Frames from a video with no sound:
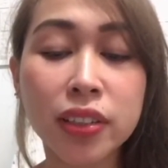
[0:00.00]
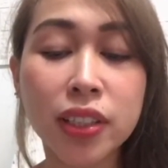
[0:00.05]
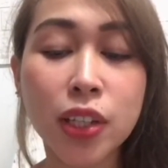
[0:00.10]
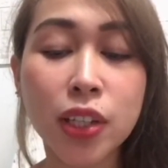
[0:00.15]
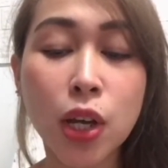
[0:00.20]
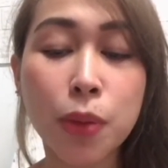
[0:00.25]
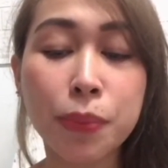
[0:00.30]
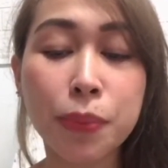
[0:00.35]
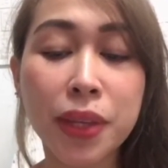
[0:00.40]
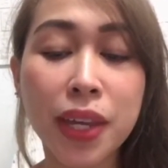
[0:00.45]
the
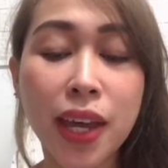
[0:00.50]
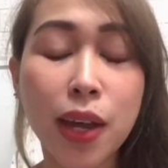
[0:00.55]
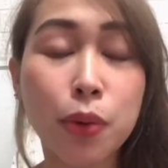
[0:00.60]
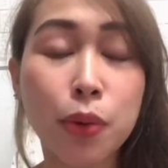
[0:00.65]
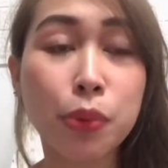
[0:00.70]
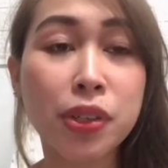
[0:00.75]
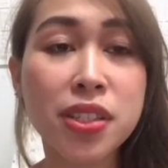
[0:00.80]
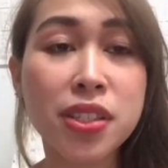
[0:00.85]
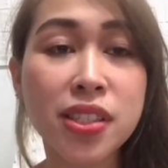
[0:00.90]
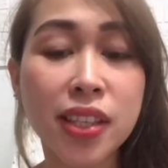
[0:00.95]
coming
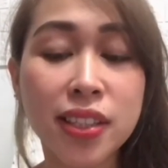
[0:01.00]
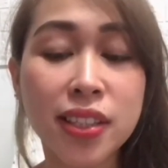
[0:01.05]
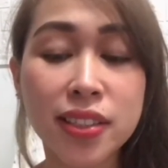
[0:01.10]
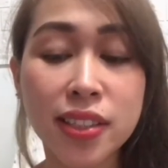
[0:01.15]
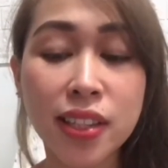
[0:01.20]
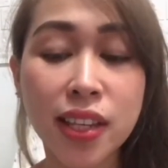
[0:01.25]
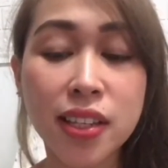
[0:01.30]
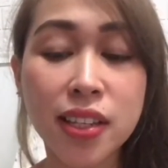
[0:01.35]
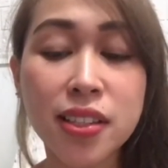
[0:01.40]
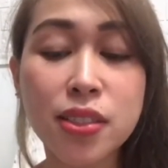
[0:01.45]
hours
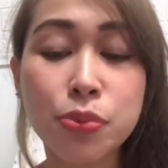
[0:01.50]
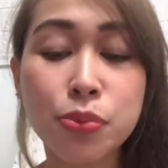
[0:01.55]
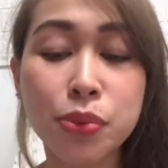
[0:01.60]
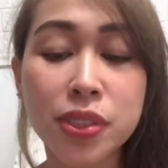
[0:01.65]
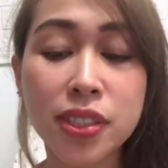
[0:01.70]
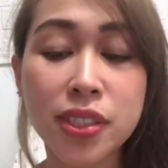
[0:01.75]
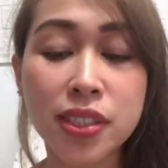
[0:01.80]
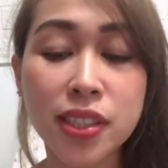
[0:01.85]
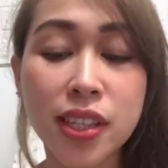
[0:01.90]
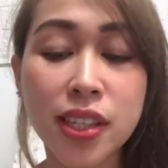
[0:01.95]
and days
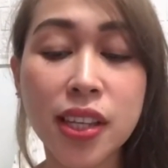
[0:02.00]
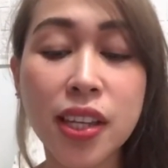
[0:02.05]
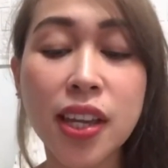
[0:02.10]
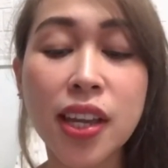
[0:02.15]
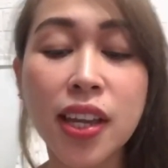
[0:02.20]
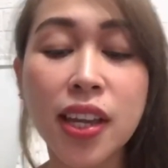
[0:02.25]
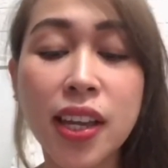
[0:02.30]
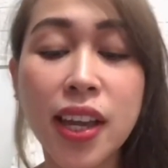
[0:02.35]
will see